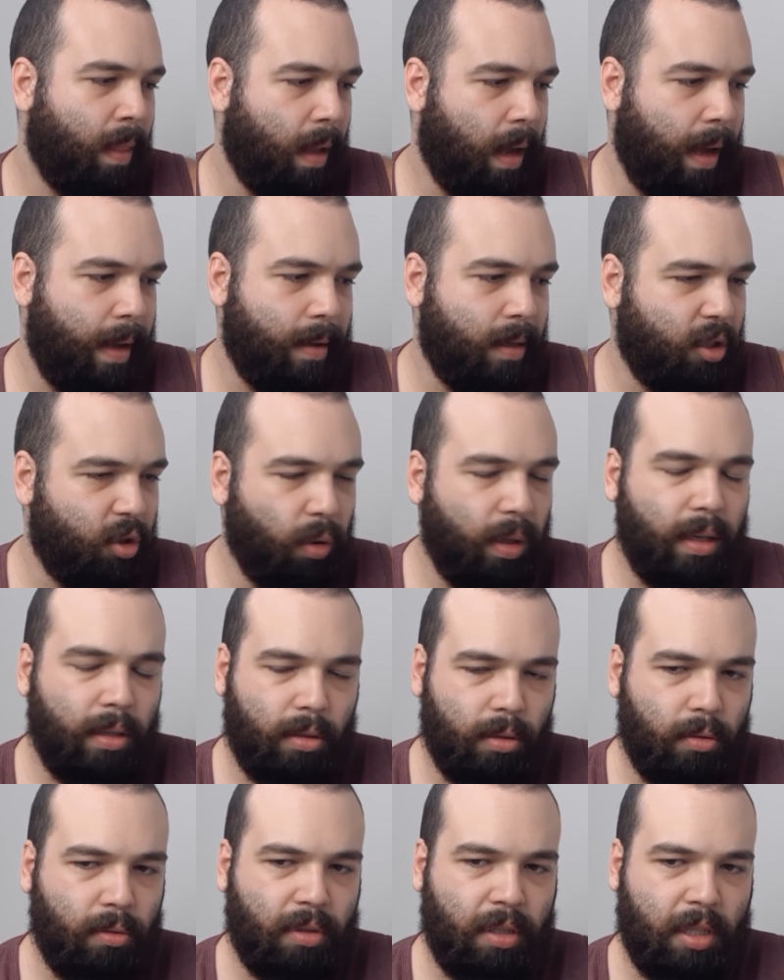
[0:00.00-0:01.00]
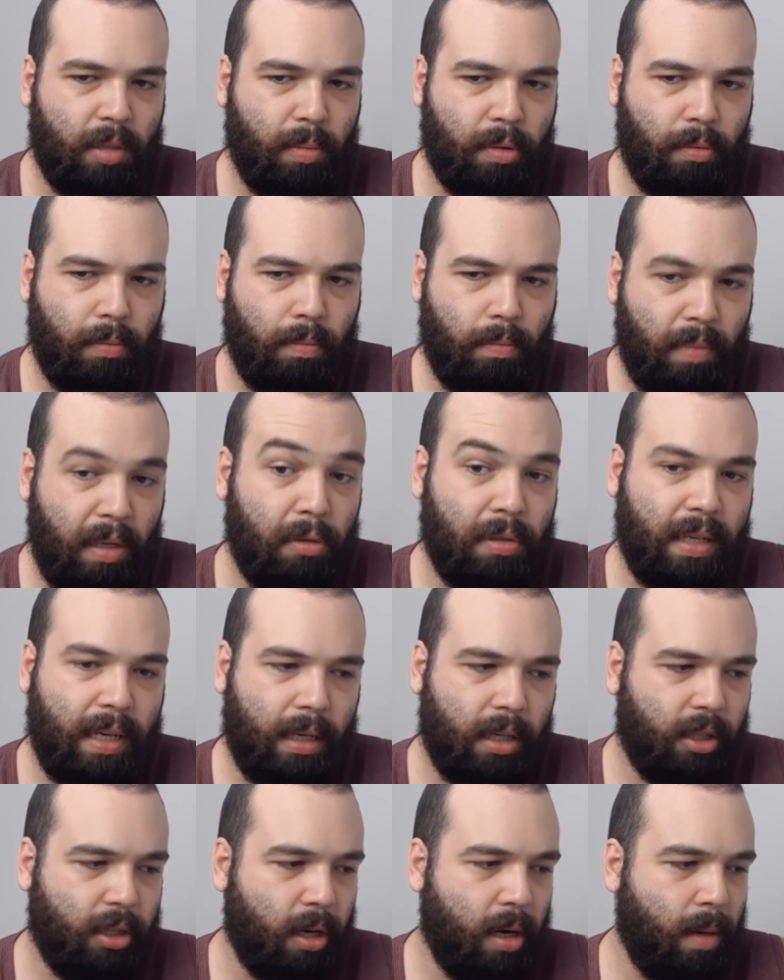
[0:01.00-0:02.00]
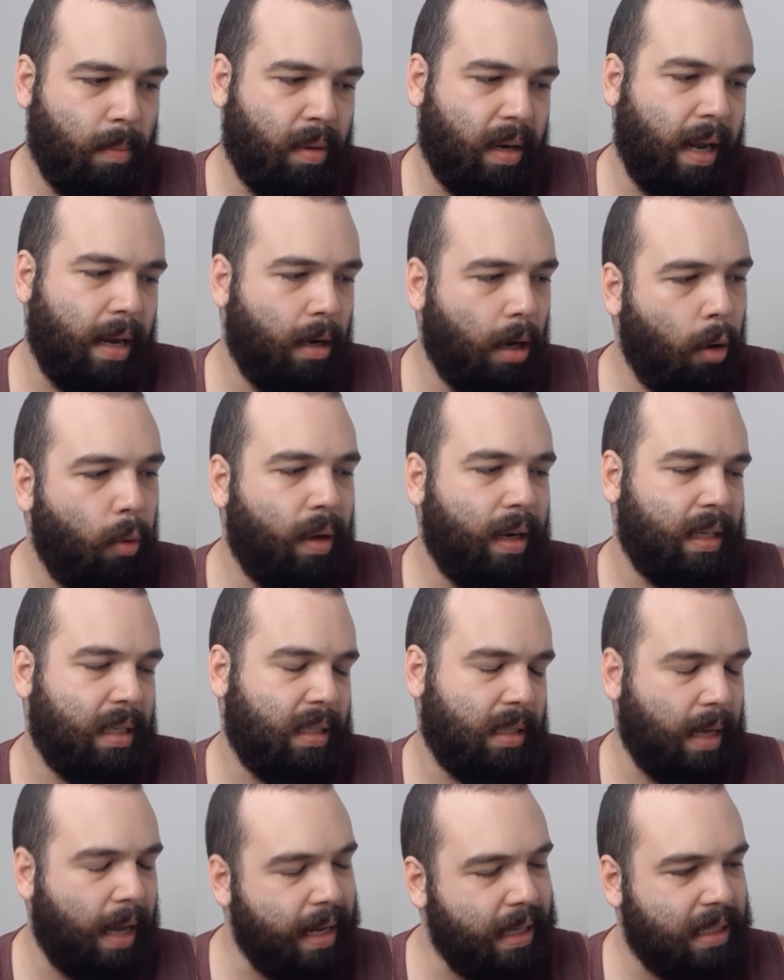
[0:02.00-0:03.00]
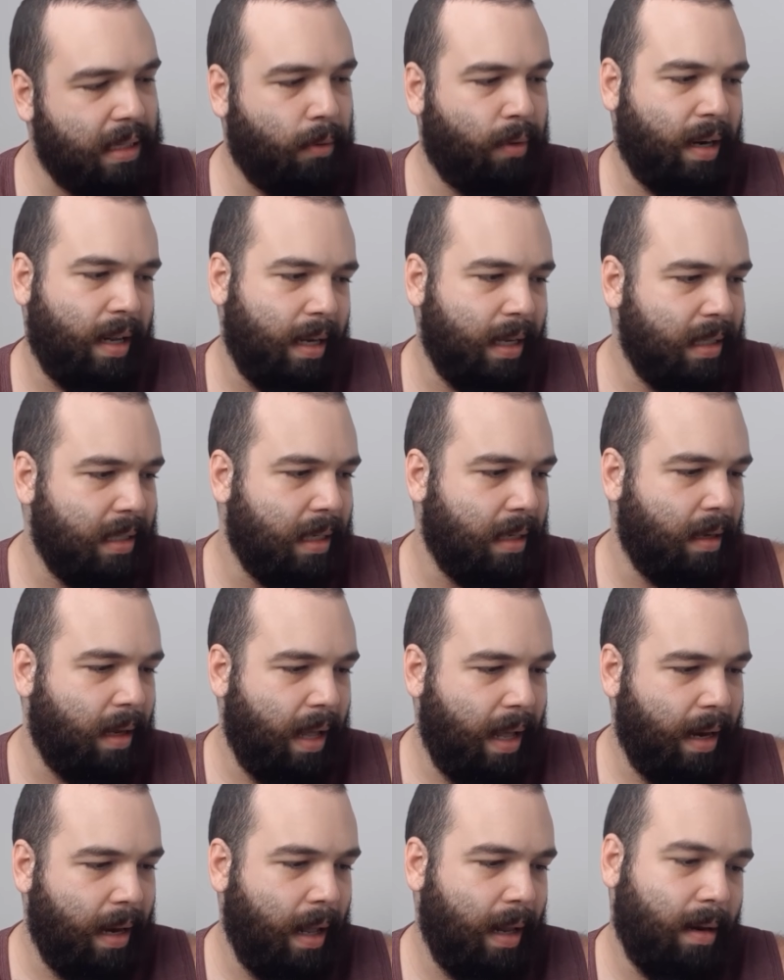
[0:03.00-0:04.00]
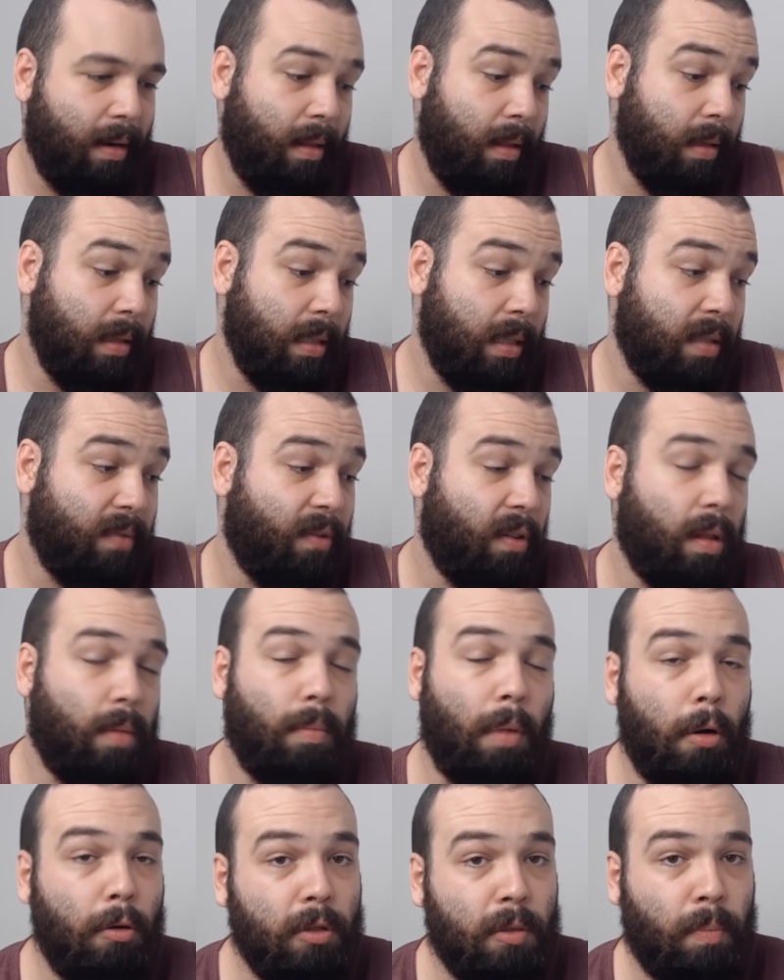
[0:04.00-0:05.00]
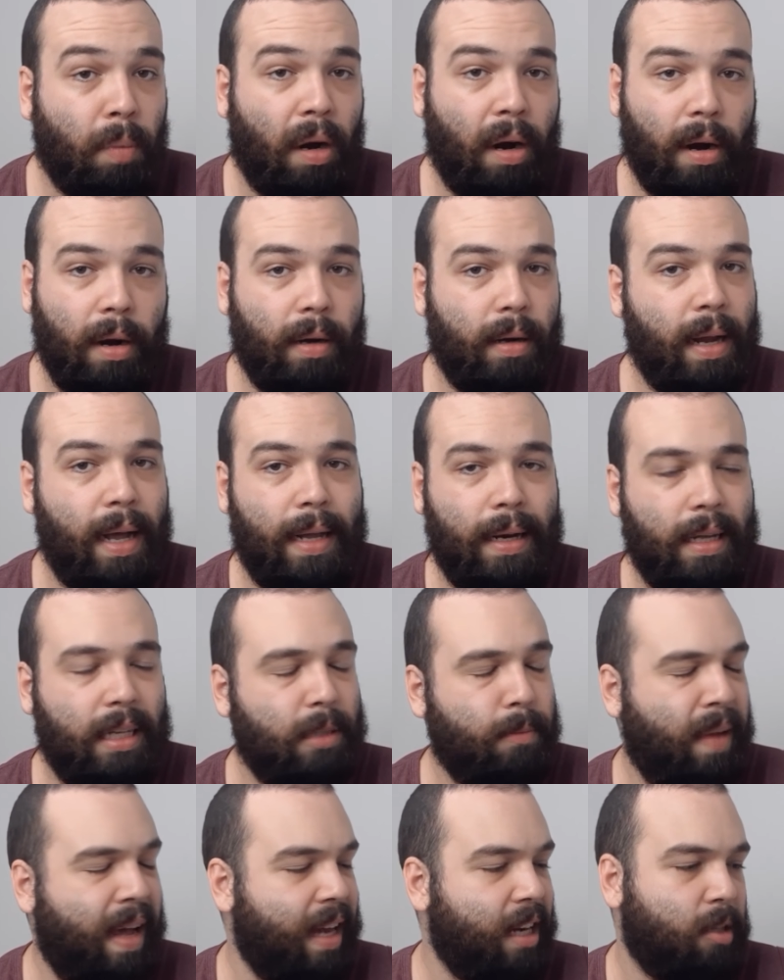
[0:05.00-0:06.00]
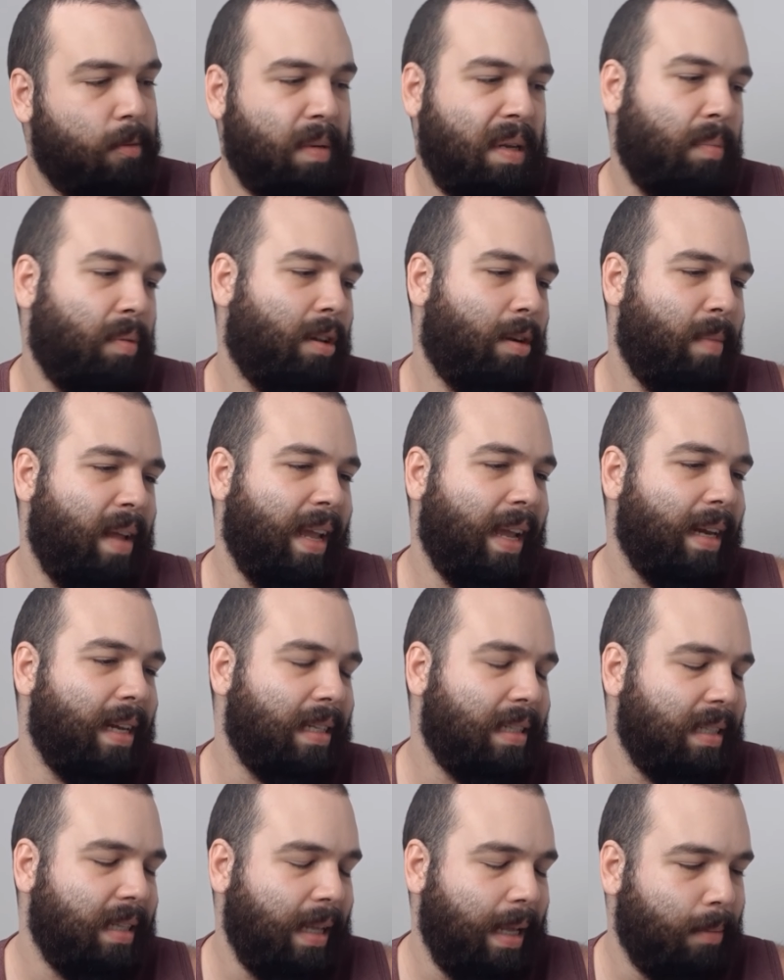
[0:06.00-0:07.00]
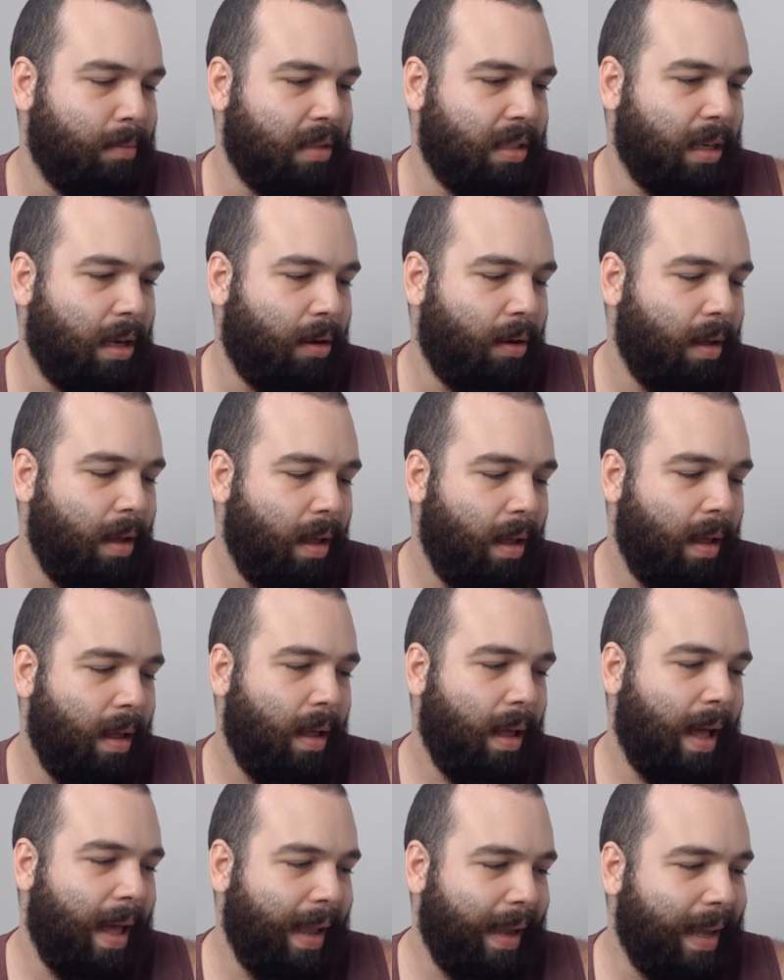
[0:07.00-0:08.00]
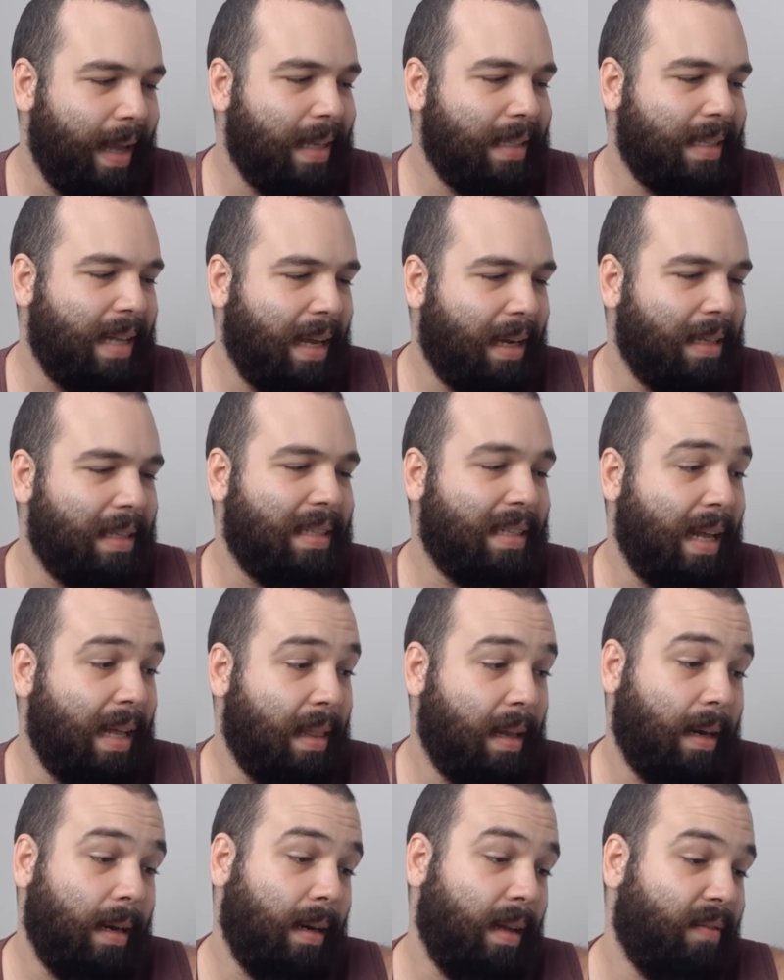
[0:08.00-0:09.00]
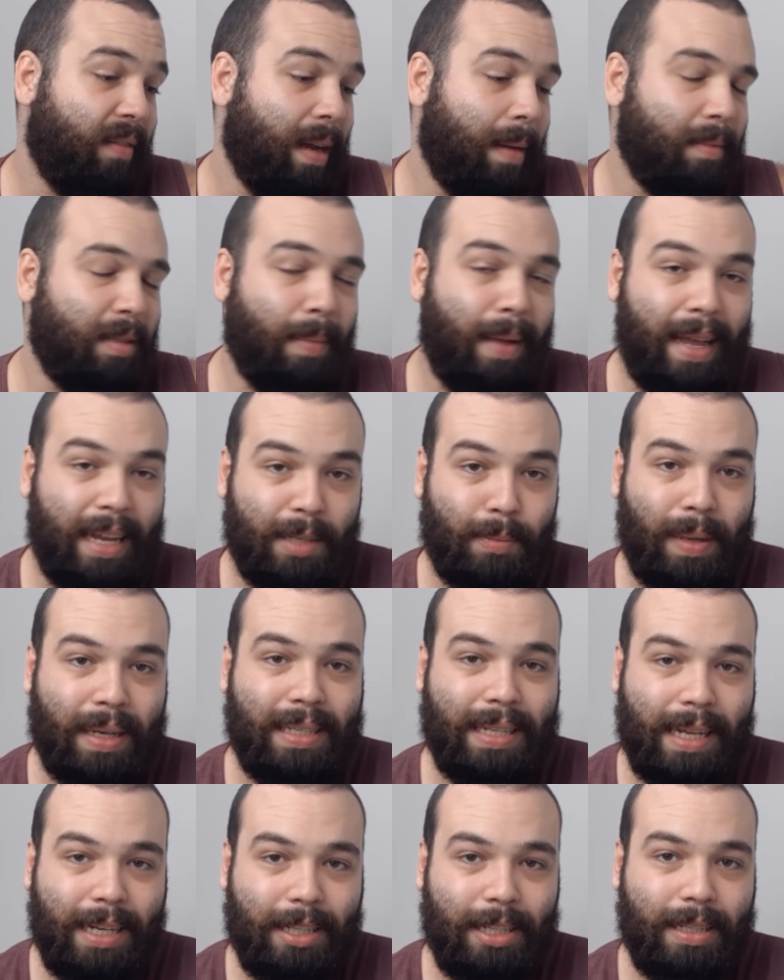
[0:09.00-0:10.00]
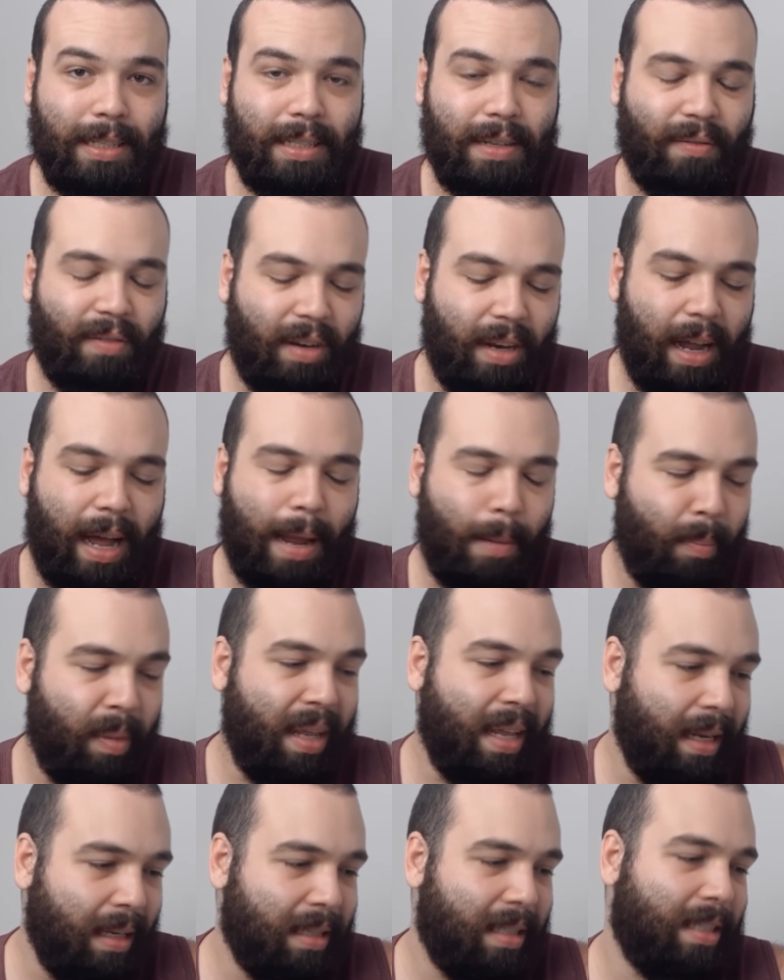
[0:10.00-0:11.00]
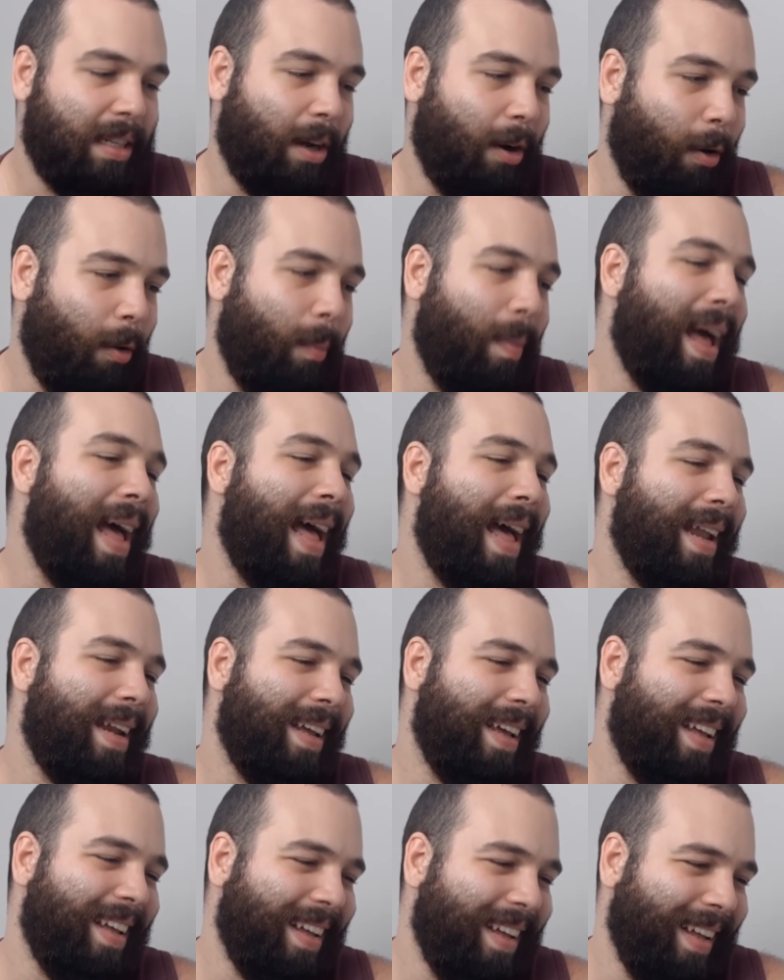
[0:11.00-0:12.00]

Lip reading: I enjoy Lil Uzi's music, sure, but I know when it's nice and when it isn't, and this is, for the most part, not as bad as people are making it seem, so I guess I could say that it lived up to my expectations of not being so bad.